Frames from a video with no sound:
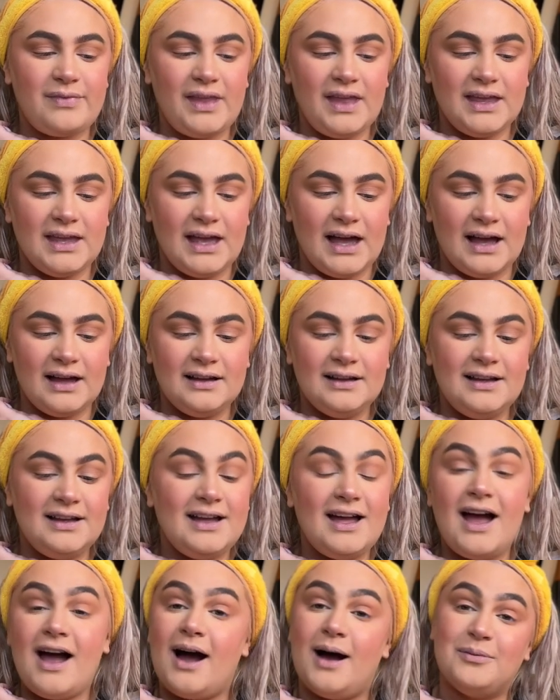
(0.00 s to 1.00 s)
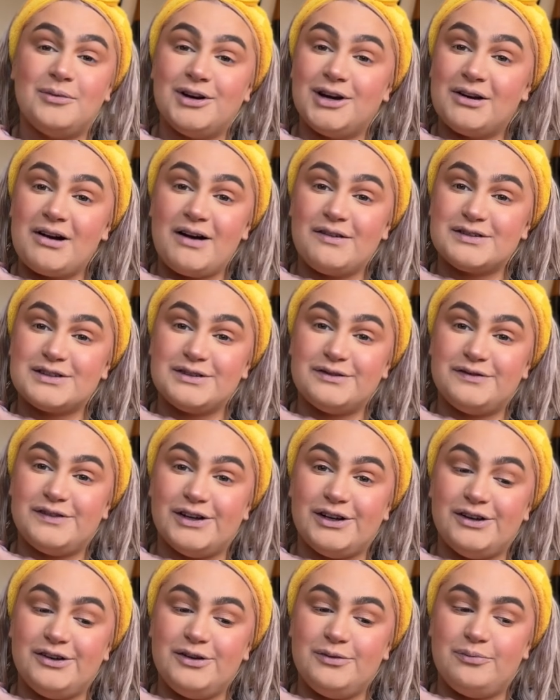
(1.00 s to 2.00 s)
yeah, I'm going to cut off some
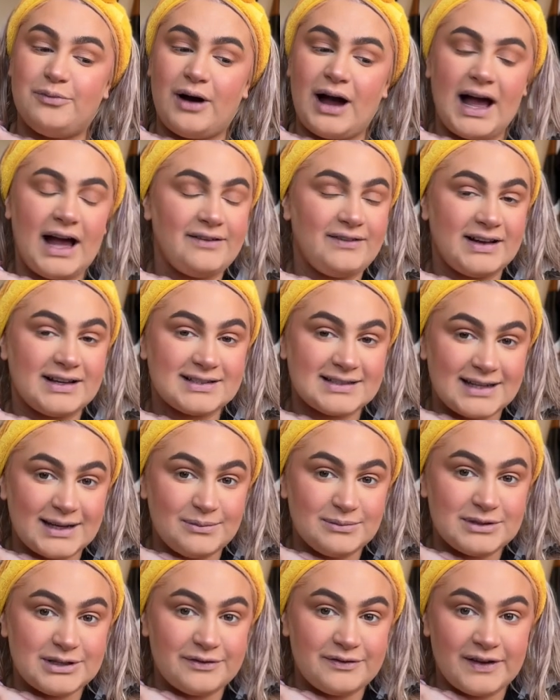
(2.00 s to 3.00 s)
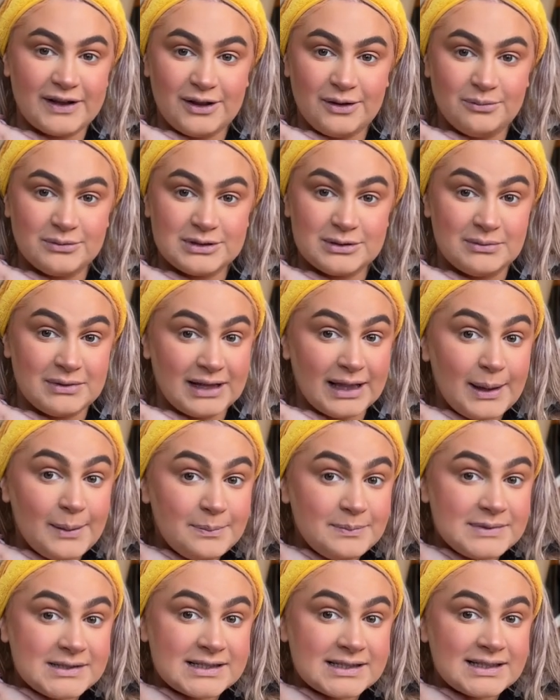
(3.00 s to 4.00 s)
food, but I have asked him to film some
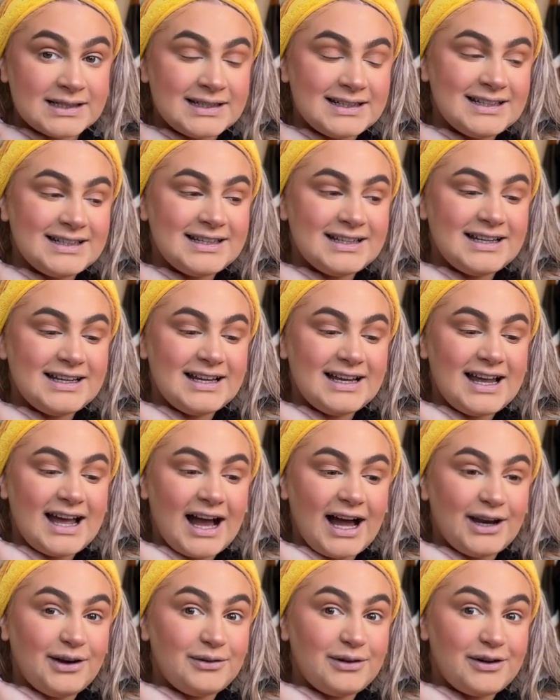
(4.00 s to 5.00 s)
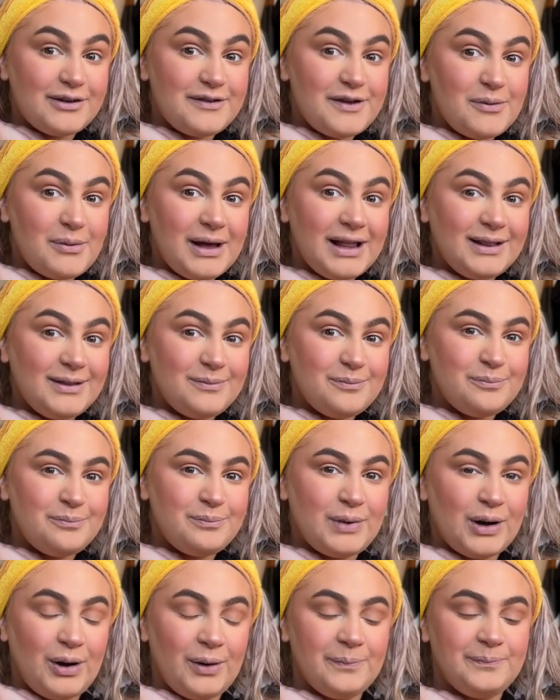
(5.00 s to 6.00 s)
clips. I don't know if he will,
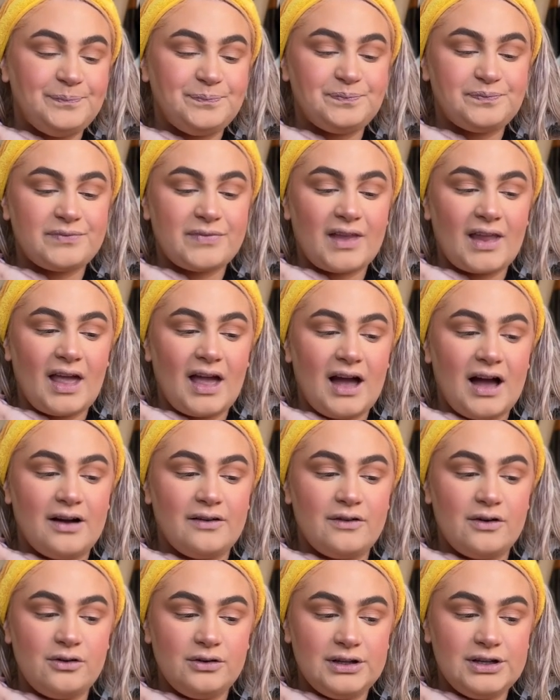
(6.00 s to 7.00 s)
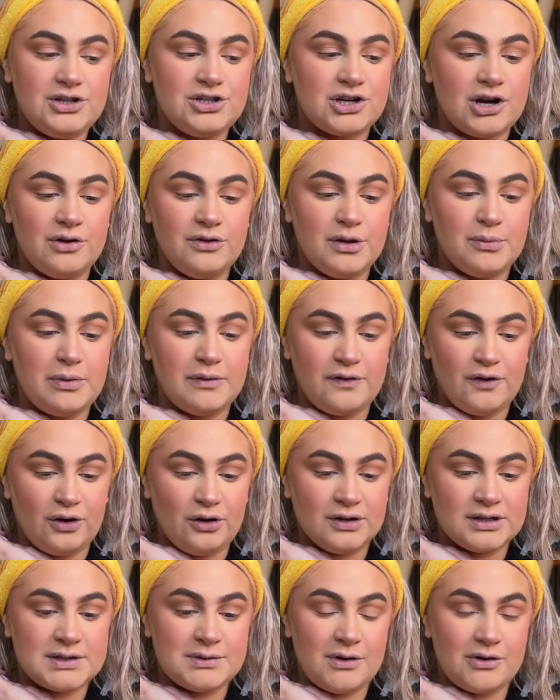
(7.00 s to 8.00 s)
but I've already shown the before,
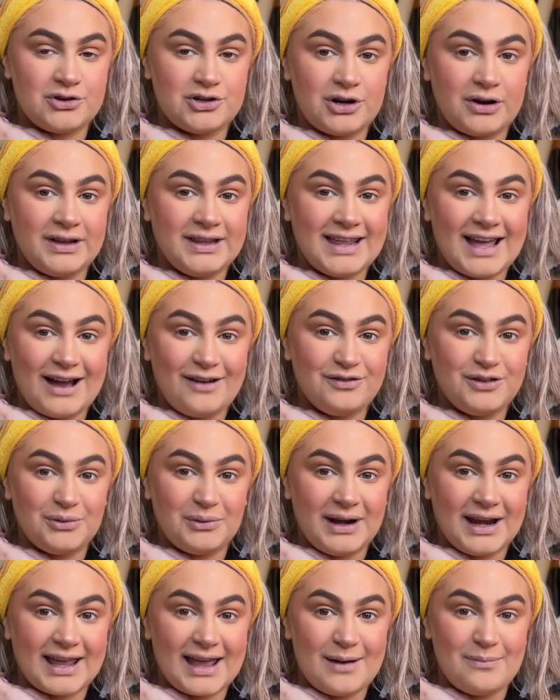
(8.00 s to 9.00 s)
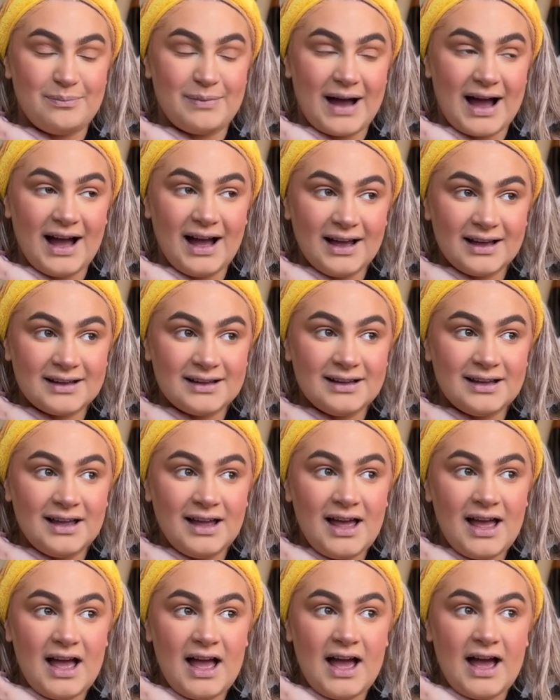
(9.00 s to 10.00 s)
so I'll show you the after when I get back.
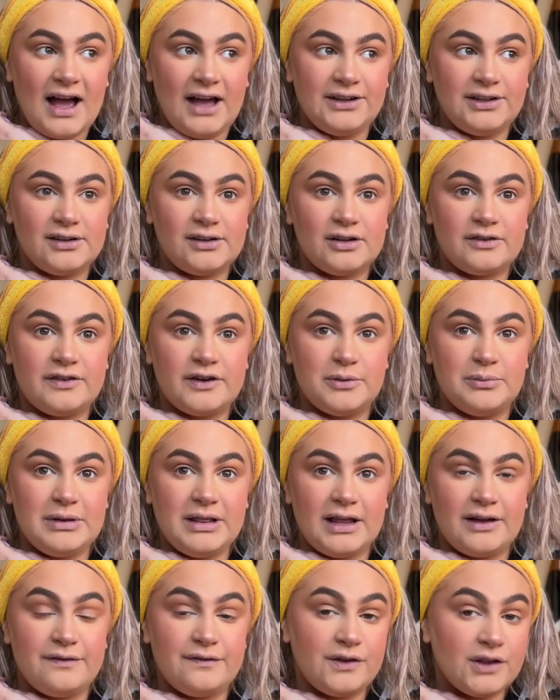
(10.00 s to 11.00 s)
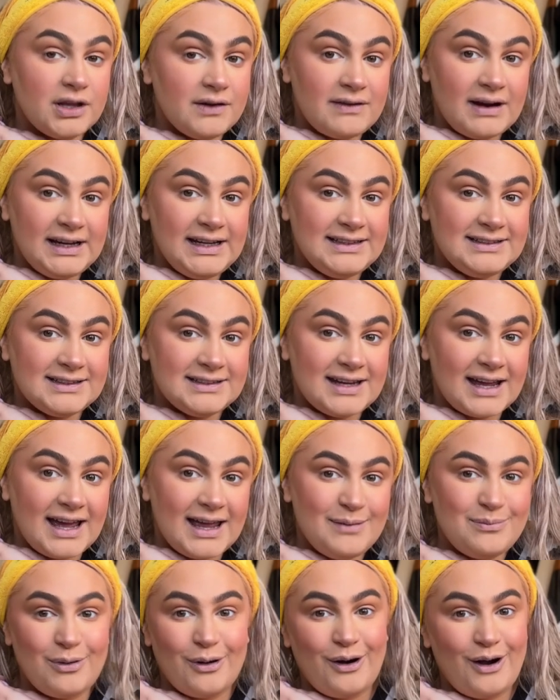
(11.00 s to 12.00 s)
I don't know if it'll be like fully ready today,
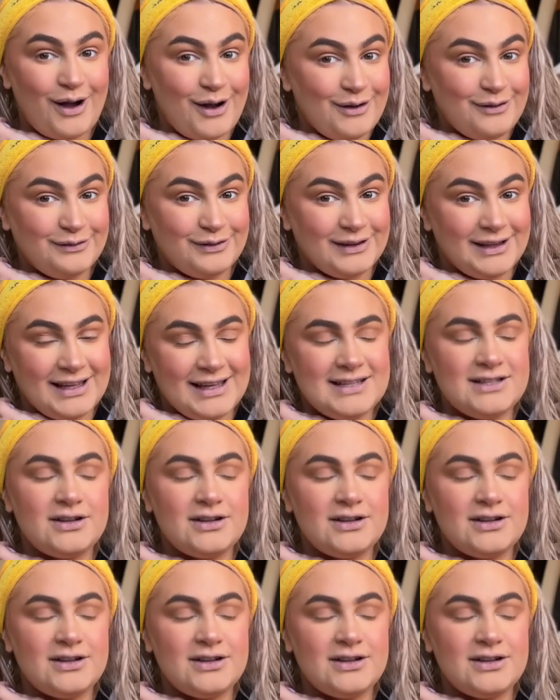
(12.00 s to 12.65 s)
but hopefully. It's